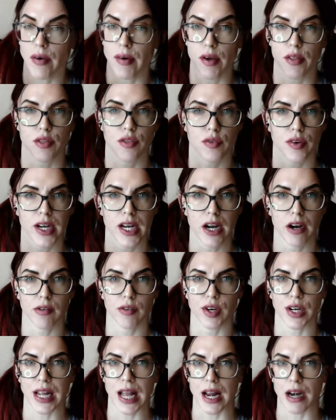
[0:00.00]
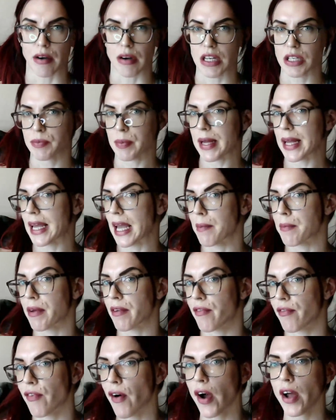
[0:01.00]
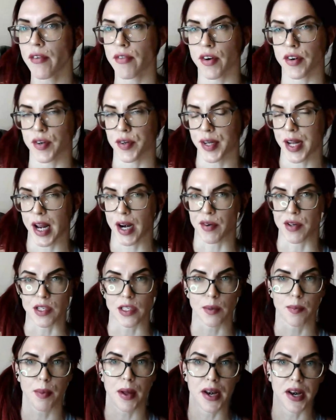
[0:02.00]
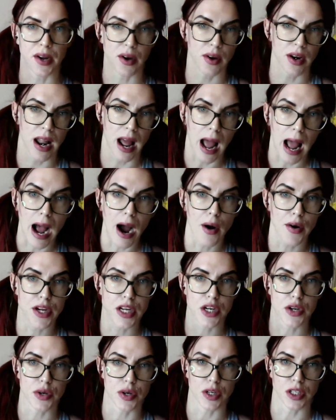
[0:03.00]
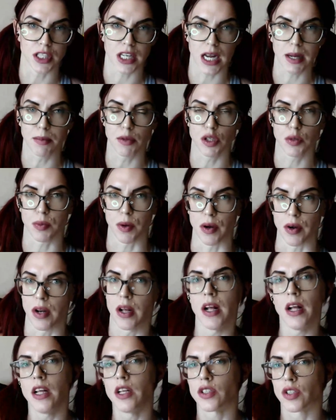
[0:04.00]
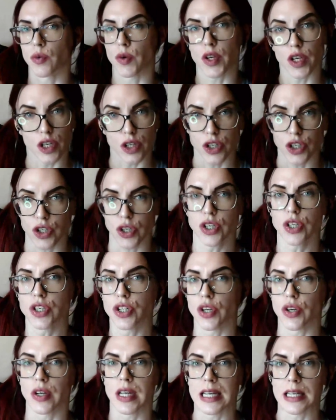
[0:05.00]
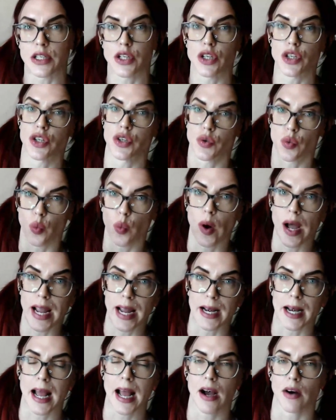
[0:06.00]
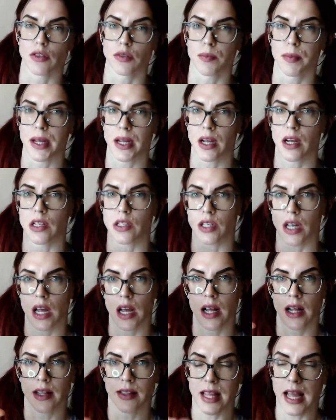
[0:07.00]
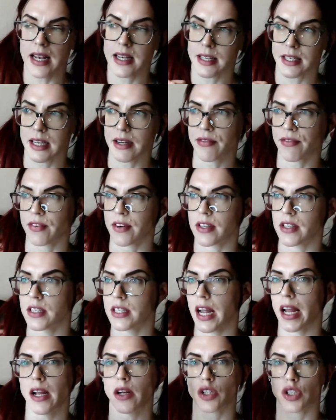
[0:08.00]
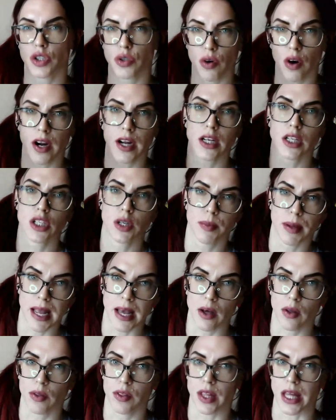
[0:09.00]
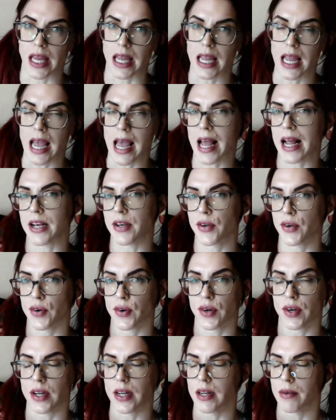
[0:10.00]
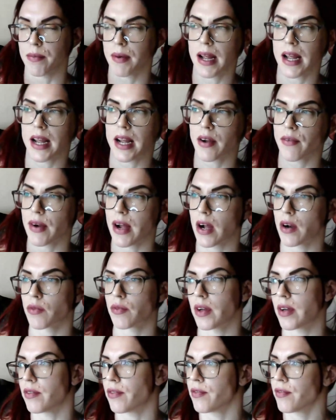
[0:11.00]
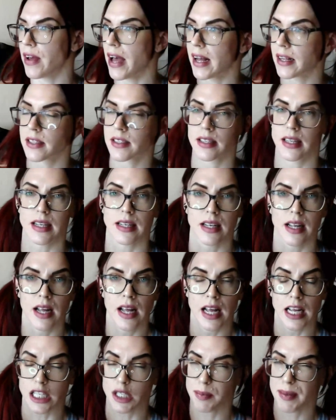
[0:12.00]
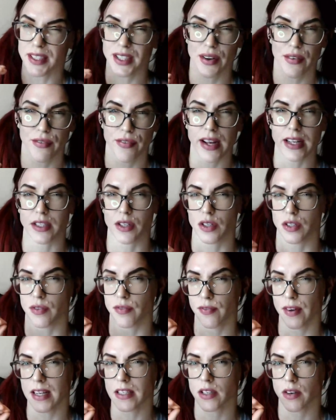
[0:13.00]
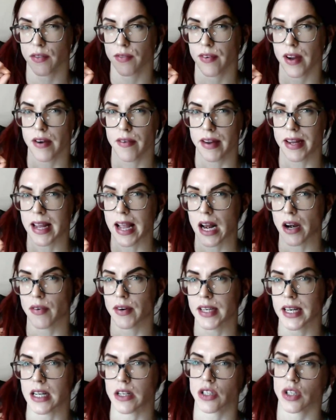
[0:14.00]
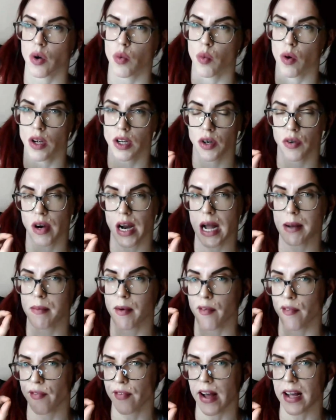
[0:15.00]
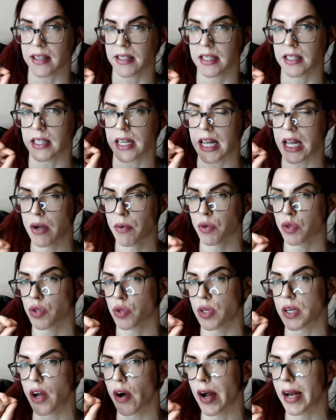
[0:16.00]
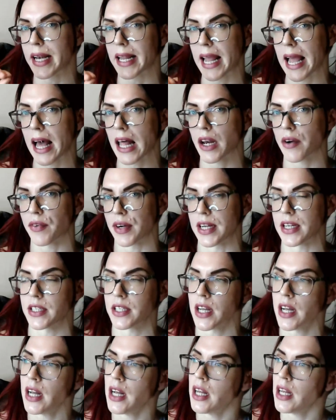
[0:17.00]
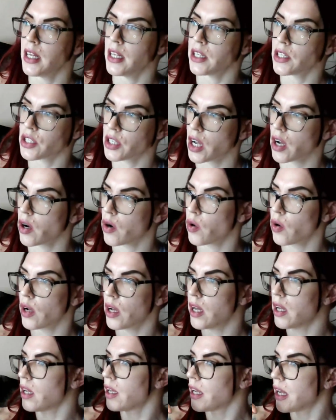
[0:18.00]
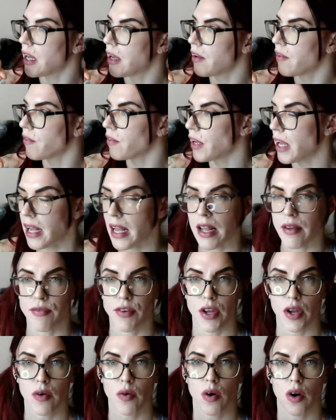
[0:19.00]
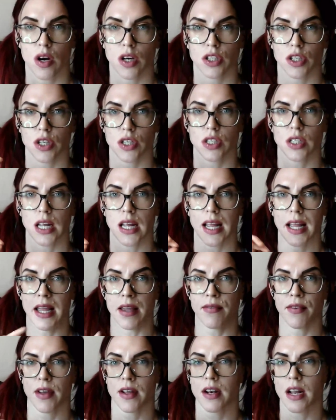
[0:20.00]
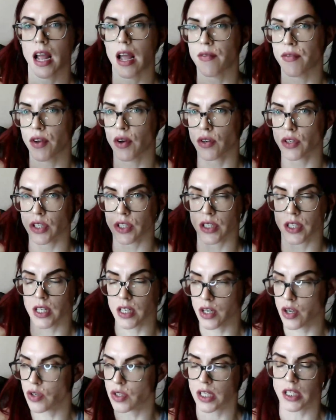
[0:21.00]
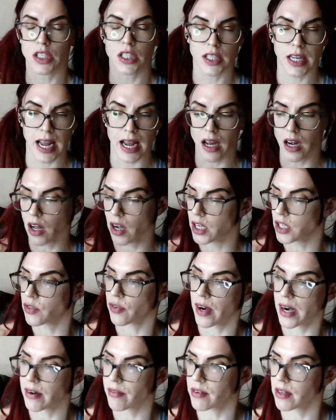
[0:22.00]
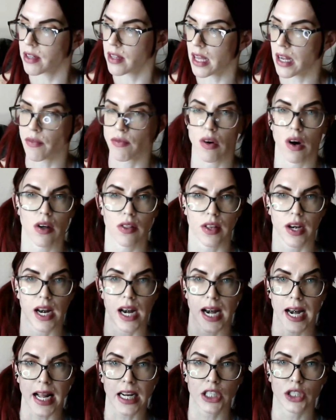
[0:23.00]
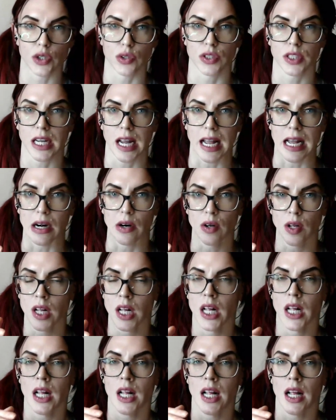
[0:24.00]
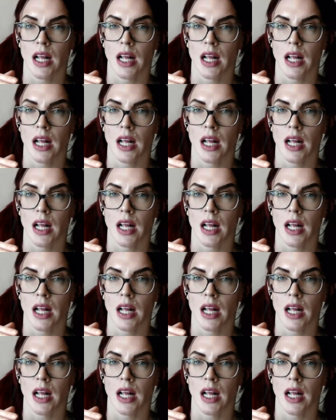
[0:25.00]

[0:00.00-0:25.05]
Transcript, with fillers: around 300 calories, but it can be 500 calories depending on how you do your tablespoon. So what you should do is you should weigh it out because that difference, say you're trying to be healthy and you're playing around with fats and especially fats because fats are very calorie dense. So one gram of fat is equal to nine calories. So if you are just even if you're just using scale eyes for everything rather than an actual scale